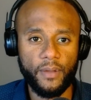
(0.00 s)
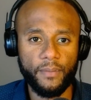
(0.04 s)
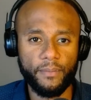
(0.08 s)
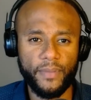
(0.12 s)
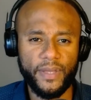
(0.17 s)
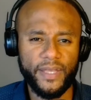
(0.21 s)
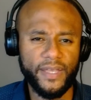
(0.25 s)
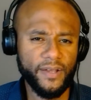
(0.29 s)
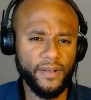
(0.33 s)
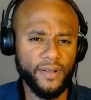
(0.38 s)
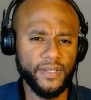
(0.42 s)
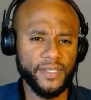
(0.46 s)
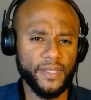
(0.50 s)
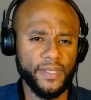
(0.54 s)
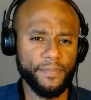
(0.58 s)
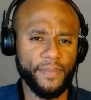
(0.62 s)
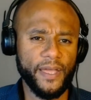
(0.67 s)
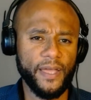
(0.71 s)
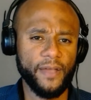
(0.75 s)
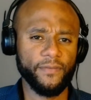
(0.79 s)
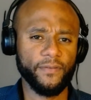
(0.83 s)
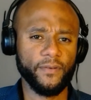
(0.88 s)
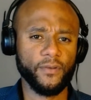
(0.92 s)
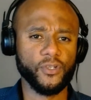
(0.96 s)
But here's the
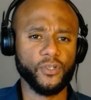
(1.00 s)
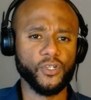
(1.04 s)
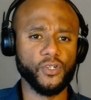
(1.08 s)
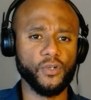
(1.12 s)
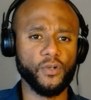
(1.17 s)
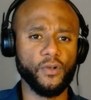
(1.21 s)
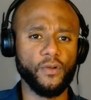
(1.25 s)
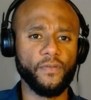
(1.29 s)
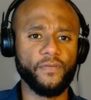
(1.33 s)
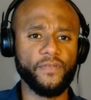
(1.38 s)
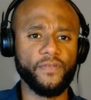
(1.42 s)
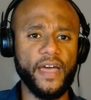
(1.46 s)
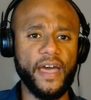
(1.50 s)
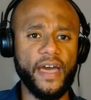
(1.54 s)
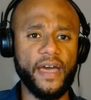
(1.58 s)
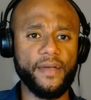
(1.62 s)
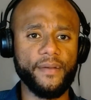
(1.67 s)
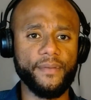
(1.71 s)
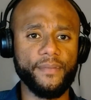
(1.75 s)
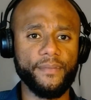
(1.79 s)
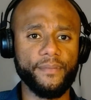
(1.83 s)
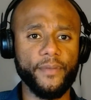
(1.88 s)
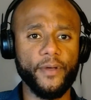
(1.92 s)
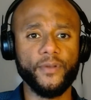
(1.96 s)
painful truth that
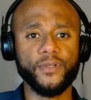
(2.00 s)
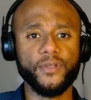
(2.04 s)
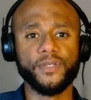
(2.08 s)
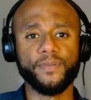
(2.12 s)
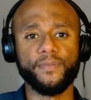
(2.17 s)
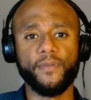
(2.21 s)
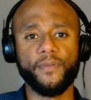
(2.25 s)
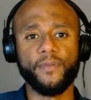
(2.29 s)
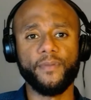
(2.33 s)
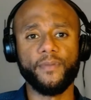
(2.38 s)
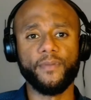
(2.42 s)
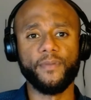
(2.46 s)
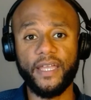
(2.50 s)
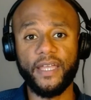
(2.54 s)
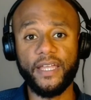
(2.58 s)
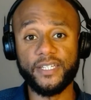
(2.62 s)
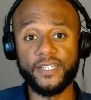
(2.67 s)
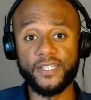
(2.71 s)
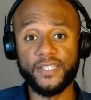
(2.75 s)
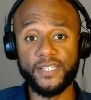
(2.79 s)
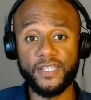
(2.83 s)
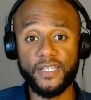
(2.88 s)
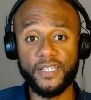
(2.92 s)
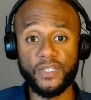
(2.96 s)
most marketing
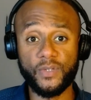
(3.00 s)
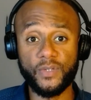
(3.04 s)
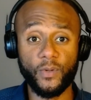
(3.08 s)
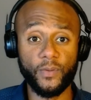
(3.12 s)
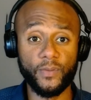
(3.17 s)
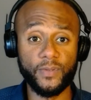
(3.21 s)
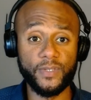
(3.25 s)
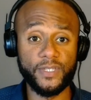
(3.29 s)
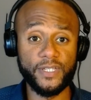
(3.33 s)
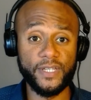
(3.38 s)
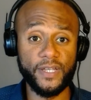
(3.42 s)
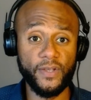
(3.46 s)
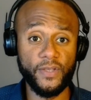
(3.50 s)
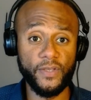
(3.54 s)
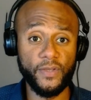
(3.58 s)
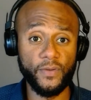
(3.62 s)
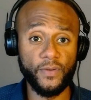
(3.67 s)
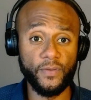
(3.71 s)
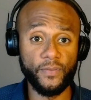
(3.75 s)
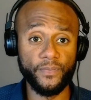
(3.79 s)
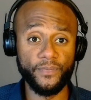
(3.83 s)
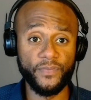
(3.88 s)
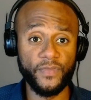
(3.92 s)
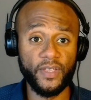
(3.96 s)
agencies won't tell
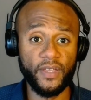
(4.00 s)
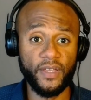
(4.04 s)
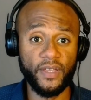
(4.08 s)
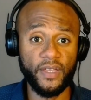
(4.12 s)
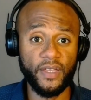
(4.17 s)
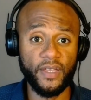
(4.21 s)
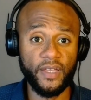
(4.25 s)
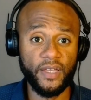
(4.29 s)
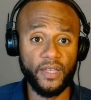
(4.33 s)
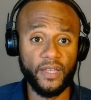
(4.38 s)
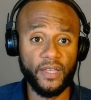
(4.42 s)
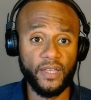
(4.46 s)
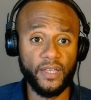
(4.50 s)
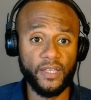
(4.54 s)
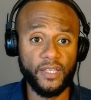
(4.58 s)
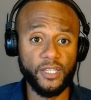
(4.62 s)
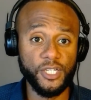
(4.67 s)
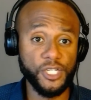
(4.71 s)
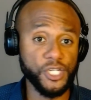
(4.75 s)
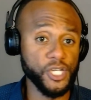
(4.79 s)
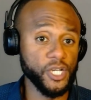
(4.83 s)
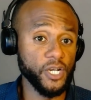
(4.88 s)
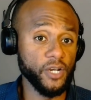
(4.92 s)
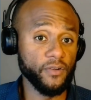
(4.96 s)
you.
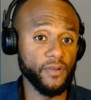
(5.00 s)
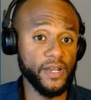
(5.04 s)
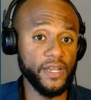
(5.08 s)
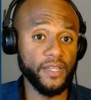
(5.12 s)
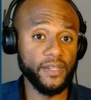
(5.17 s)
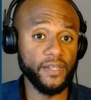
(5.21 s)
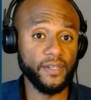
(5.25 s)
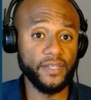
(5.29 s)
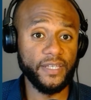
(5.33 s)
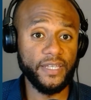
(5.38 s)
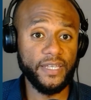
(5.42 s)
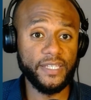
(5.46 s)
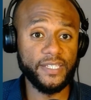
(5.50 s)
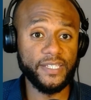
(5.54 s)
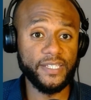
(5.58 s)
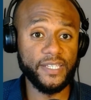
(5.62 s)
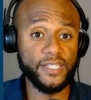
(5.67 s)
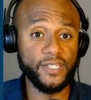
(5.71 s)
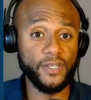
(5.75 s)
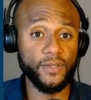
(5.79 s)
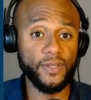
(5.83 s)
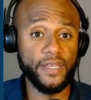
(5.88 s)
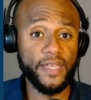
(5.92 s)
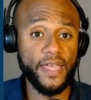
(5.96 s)
Generating leads
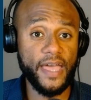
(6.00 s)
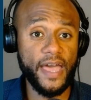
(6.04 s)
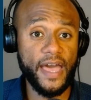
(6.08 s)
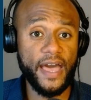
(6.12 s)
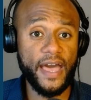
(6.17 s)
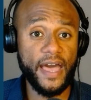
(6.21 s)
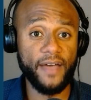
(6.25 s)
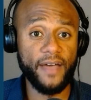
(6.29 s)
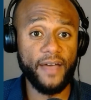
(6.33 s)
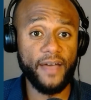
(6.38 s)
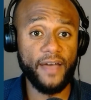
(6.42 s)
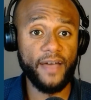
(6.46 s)
is only half the